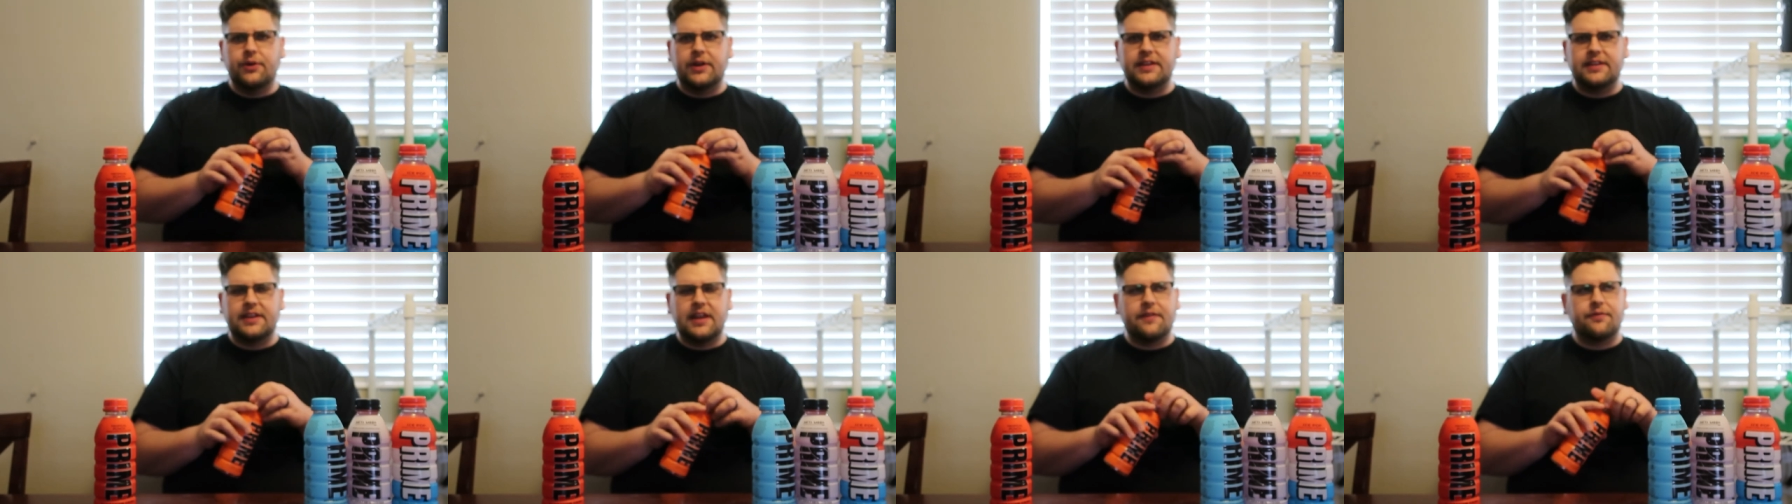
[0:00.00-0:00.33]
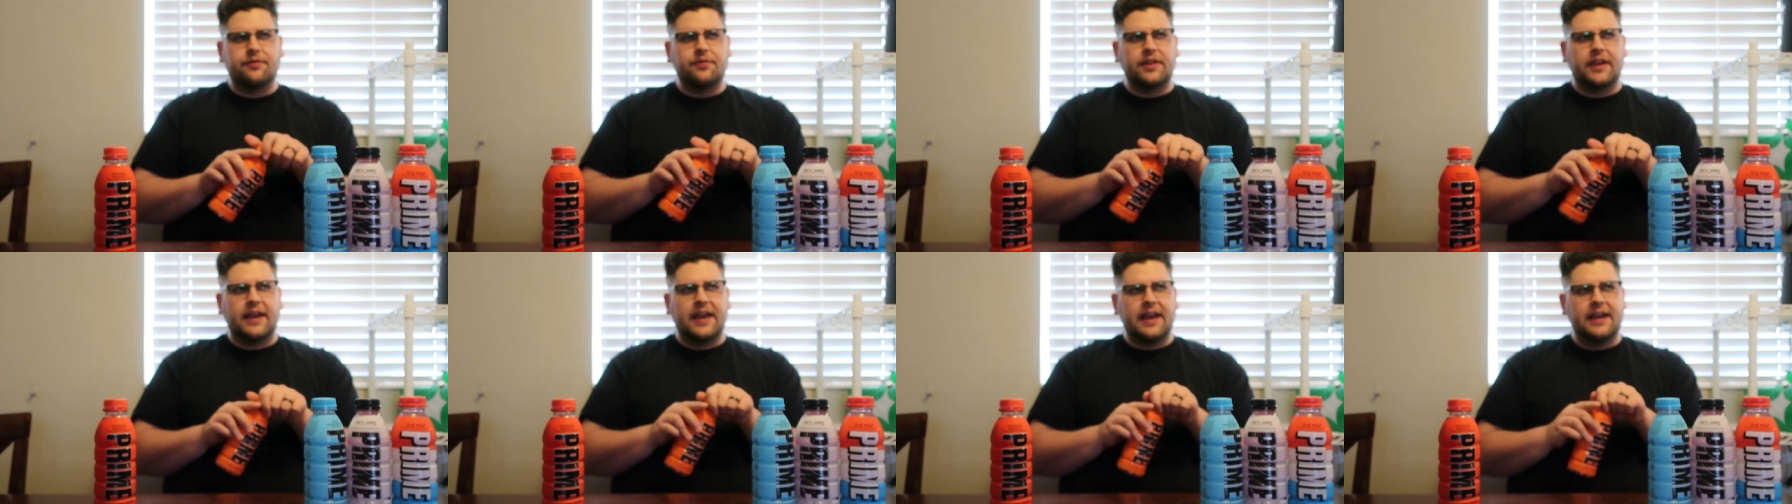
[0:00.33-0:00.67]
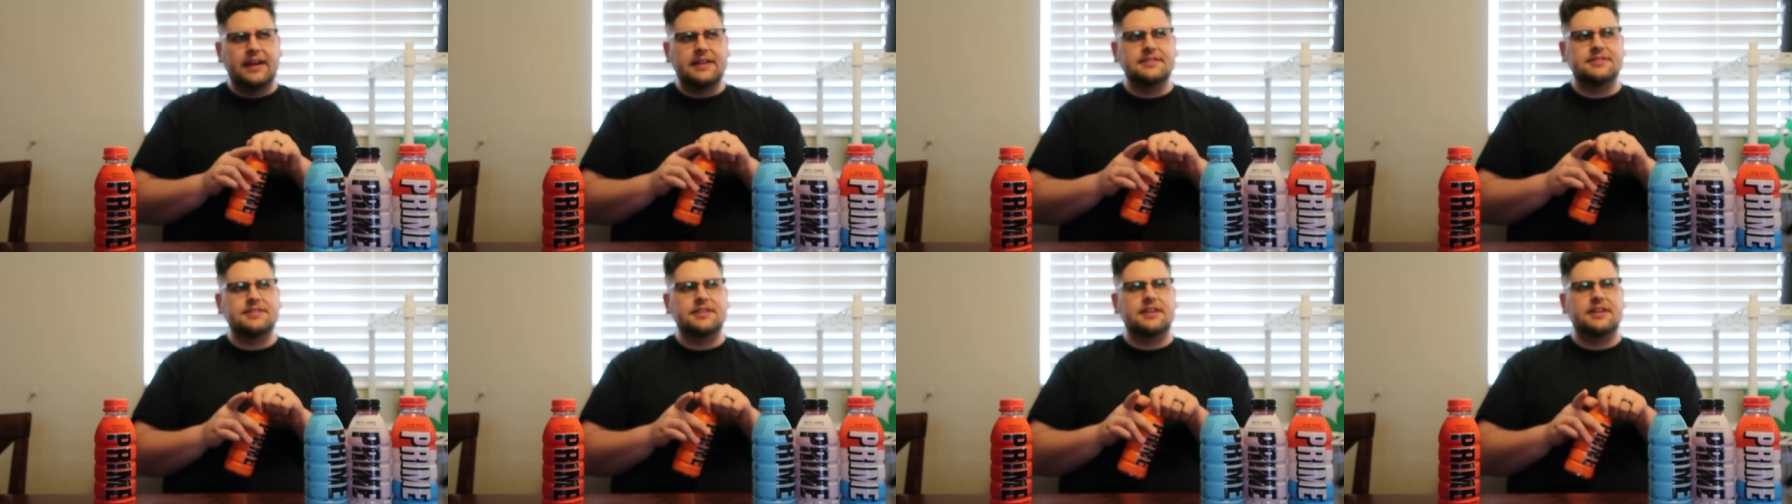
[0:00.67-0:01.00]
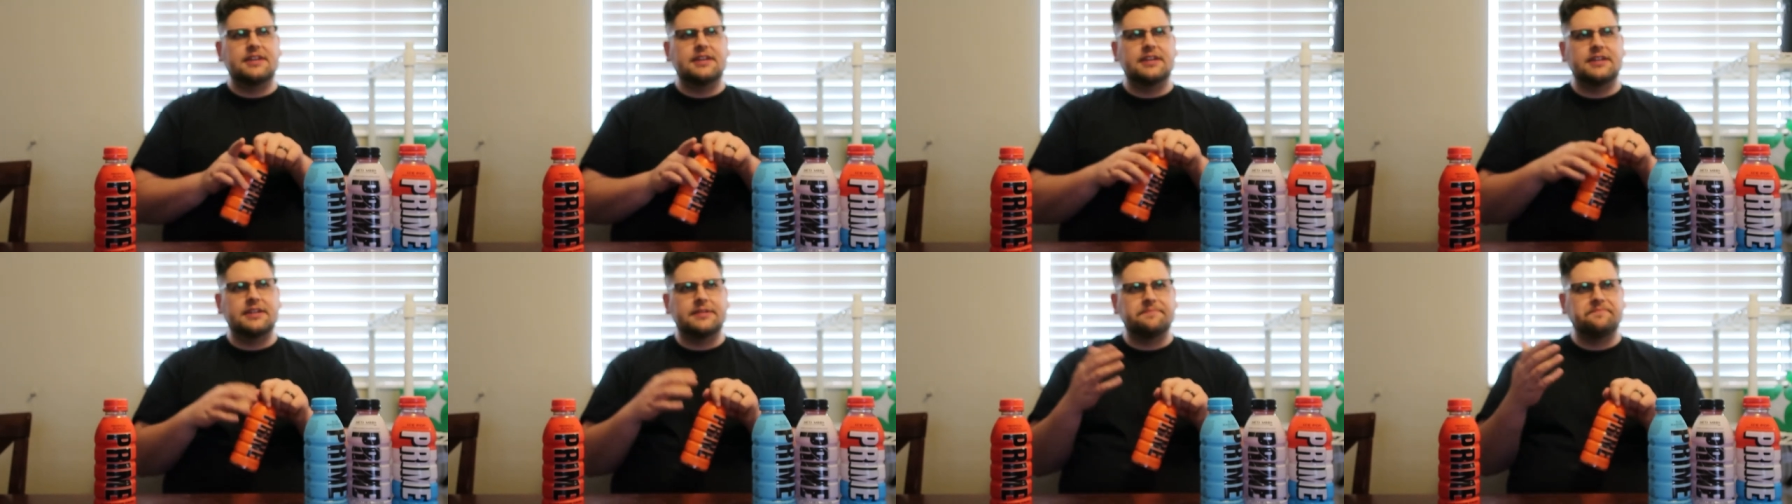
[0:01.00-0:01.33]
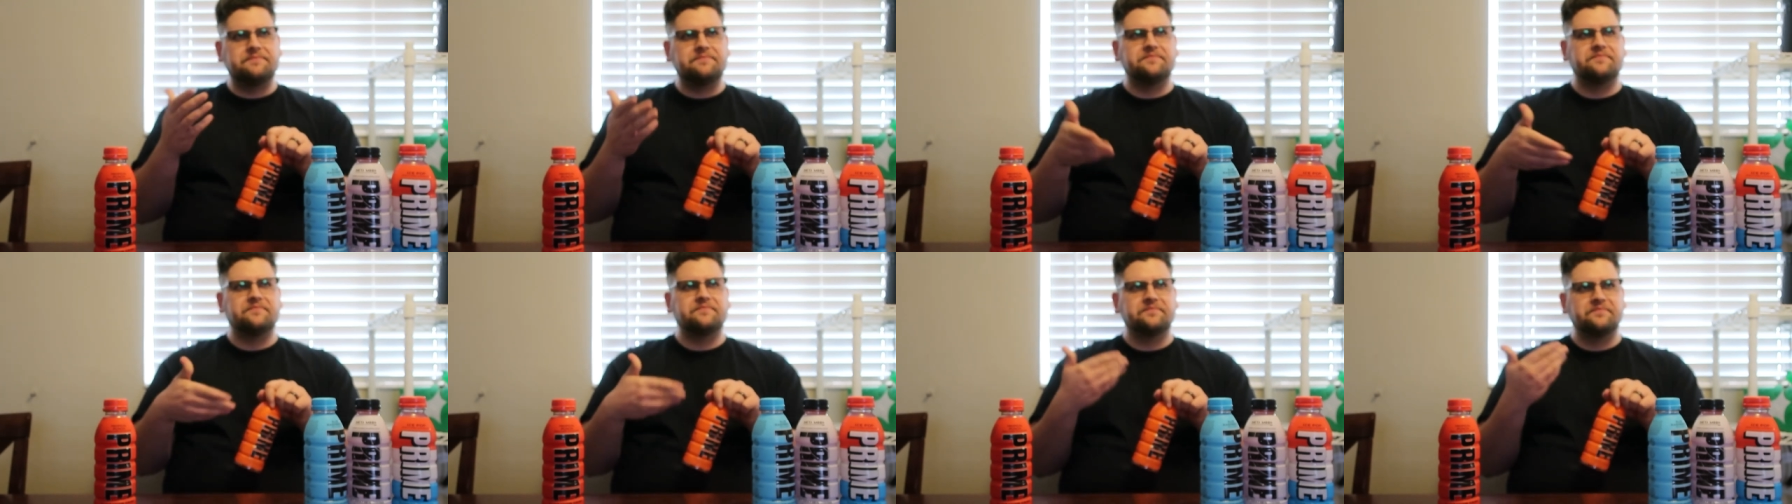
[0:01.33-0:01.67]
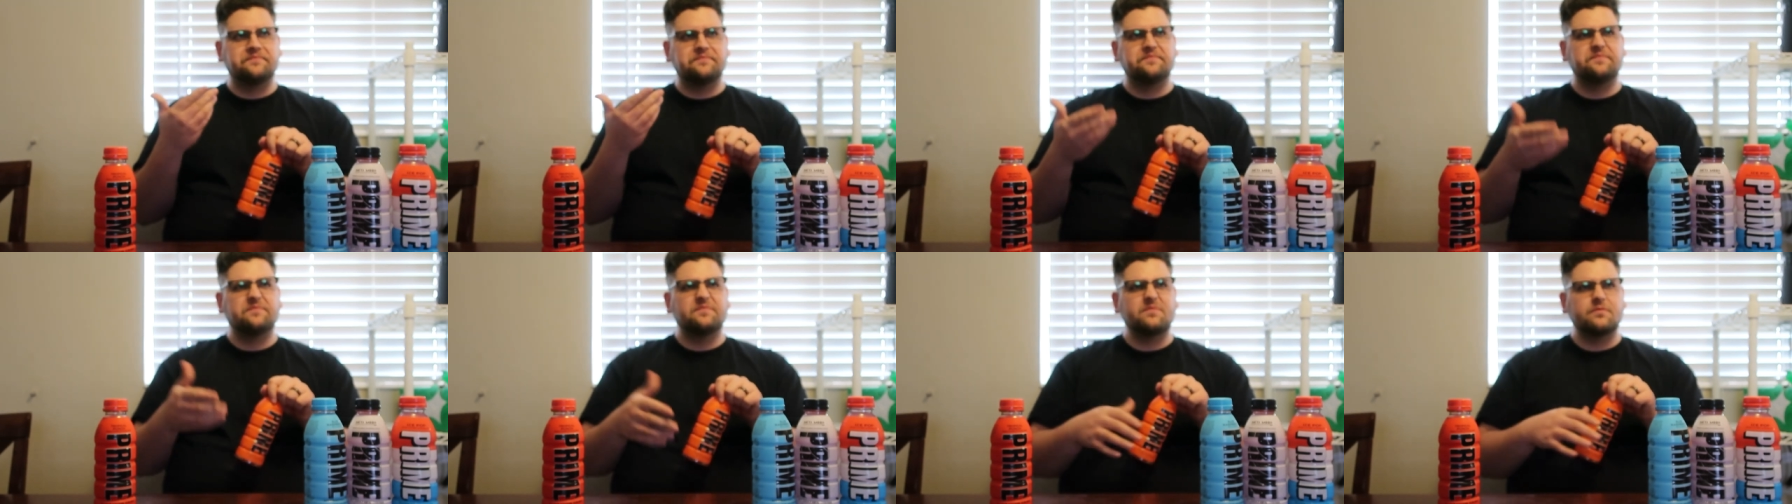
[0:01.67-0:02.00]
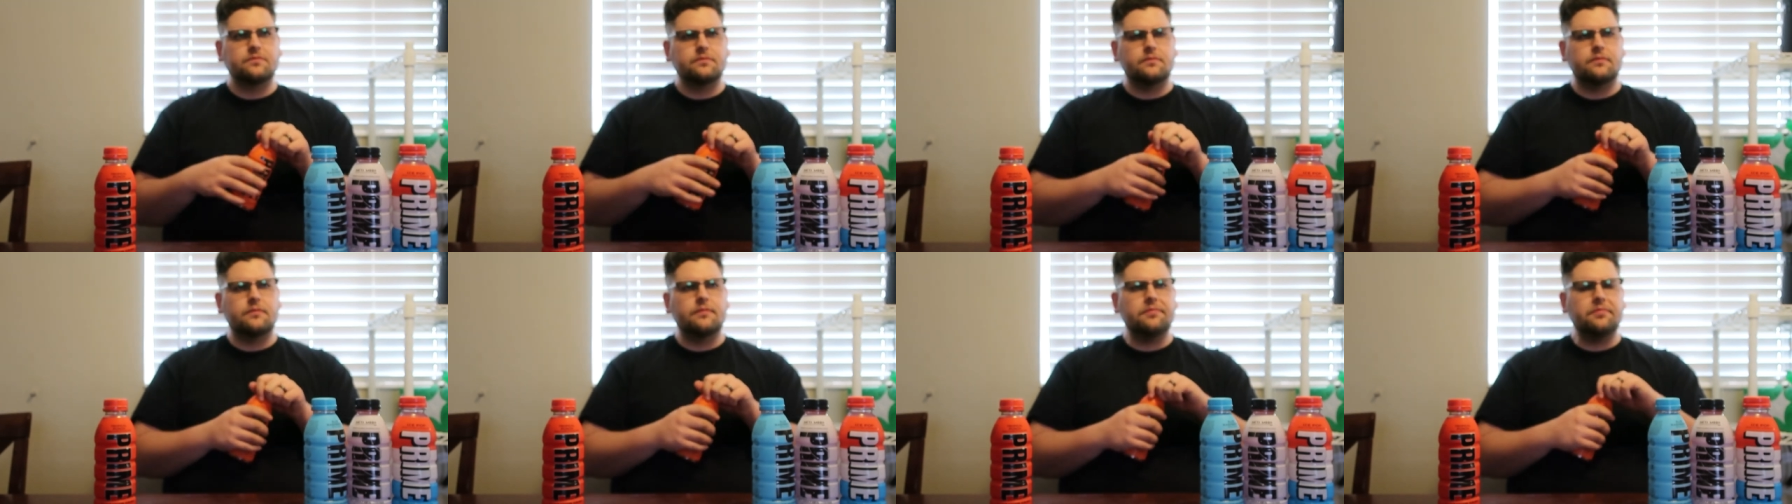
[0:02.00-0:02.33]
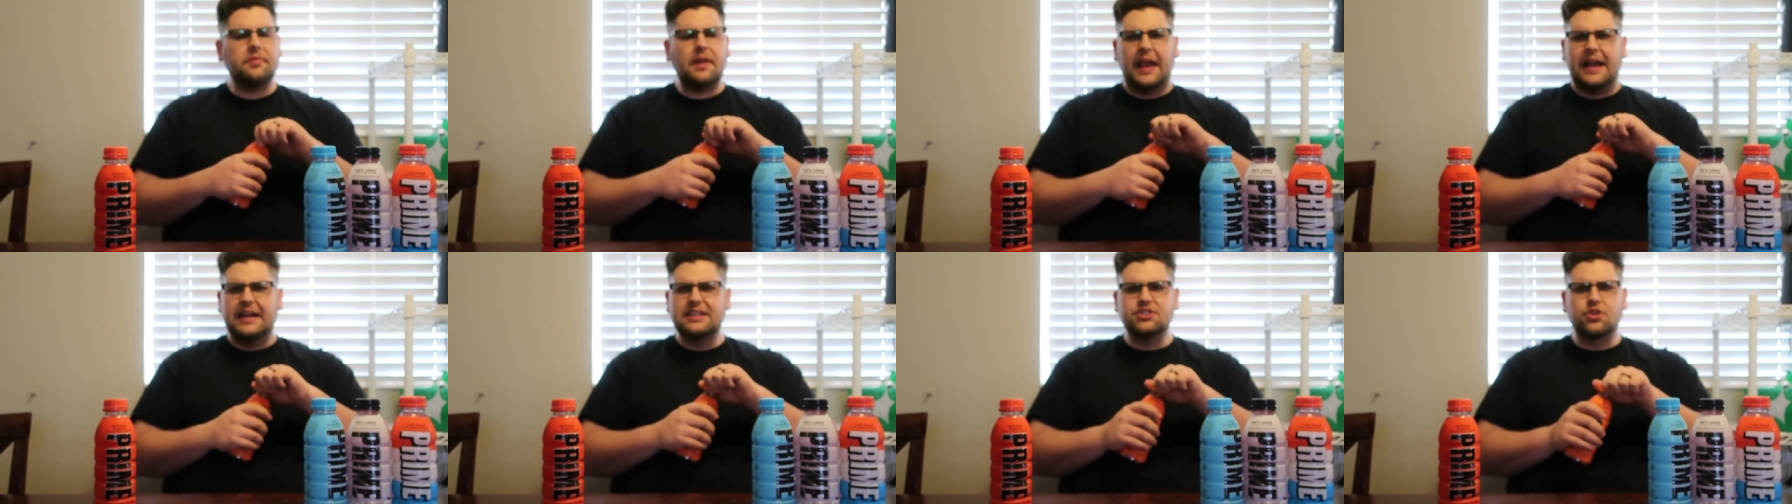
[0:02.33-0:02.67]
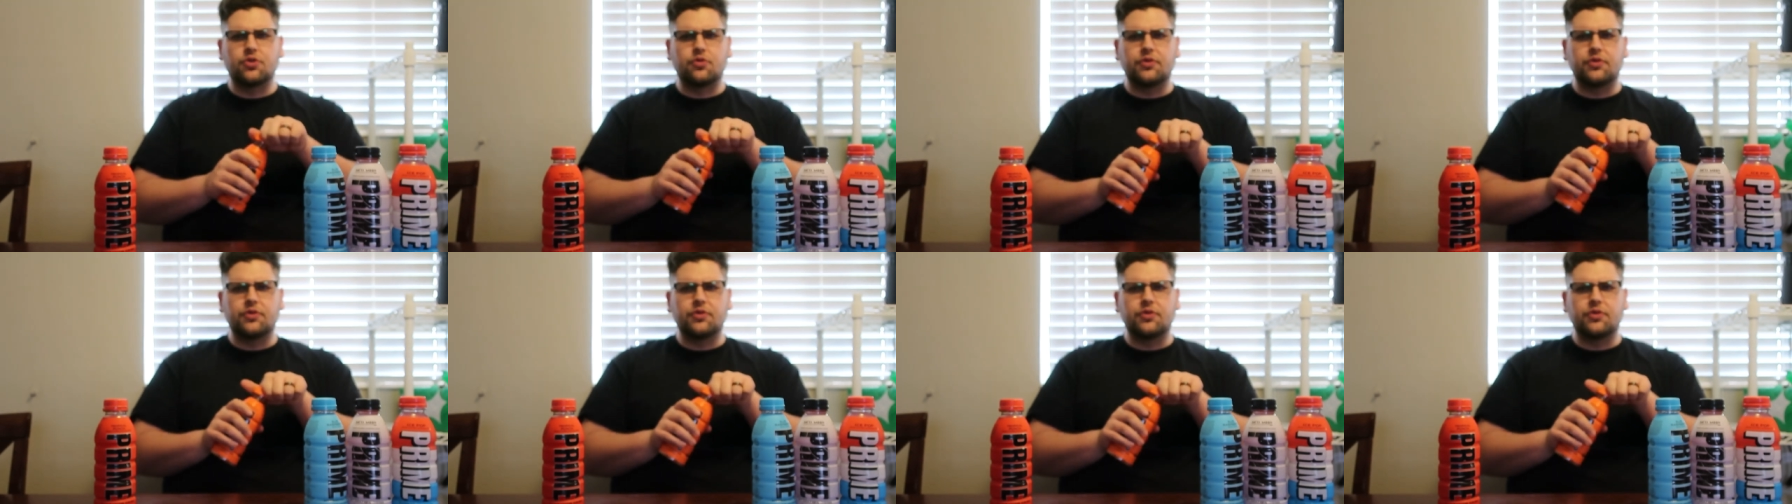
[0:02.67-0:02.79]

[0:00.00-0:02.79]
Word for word: It definitely has a has